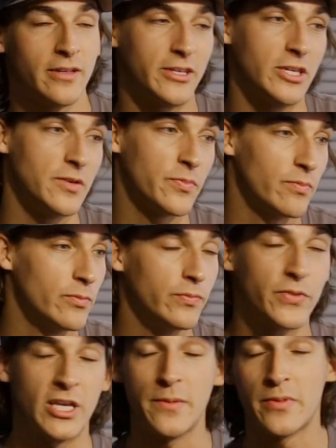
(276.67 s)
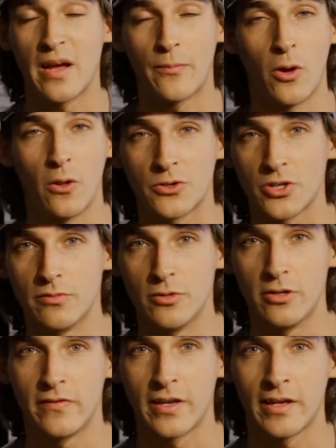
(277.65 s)
Keep that polisher
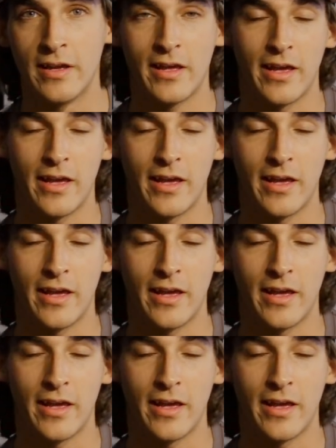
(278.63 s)
moving,